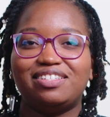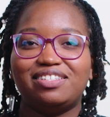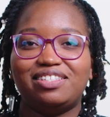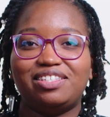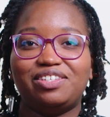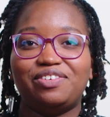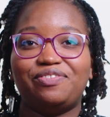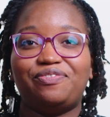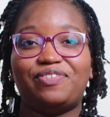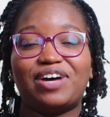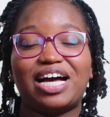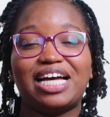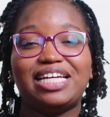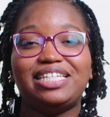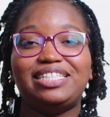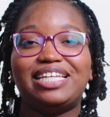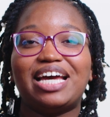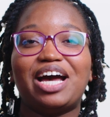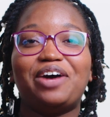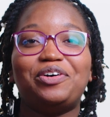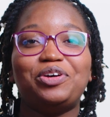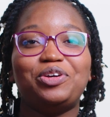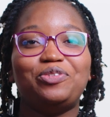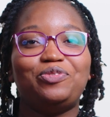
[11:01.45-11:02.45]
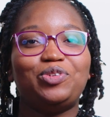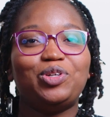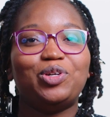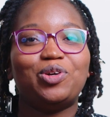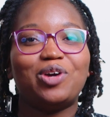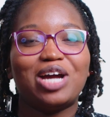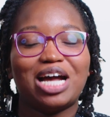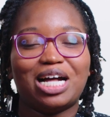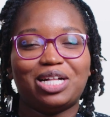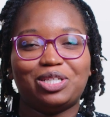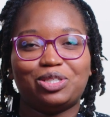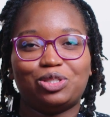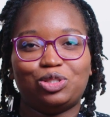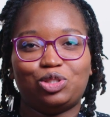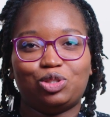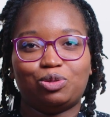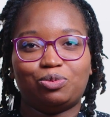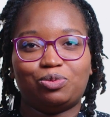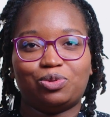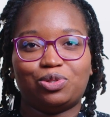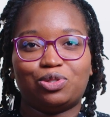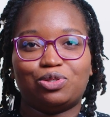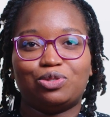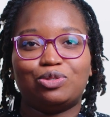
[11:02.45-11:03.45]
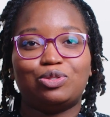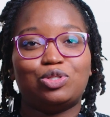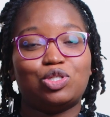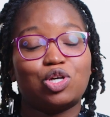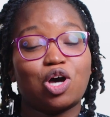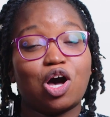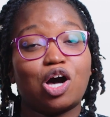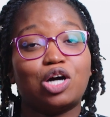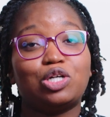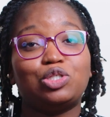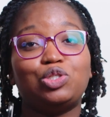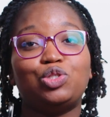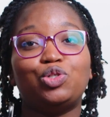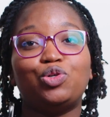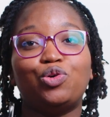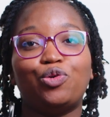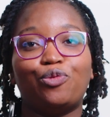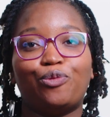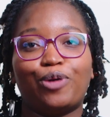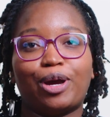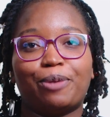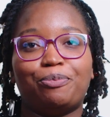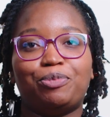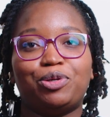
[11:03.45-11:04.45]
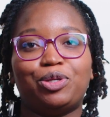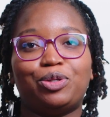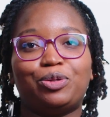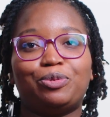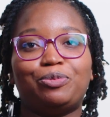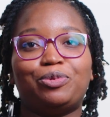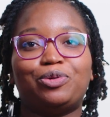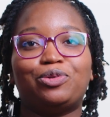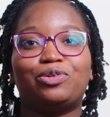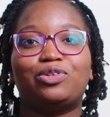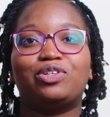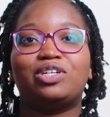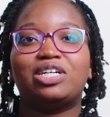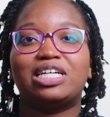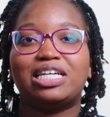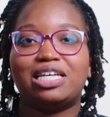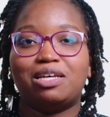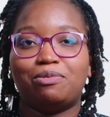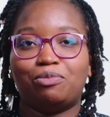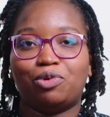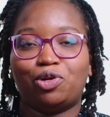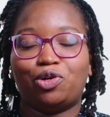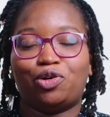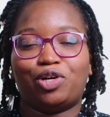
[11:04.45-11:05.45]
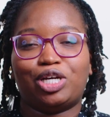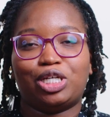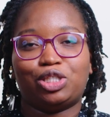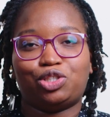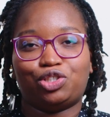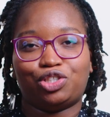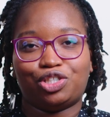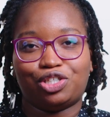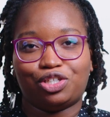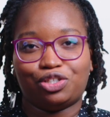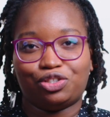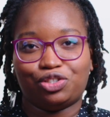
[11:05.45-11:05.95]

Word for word: To find out if you are eligible, talk to a reputable immigration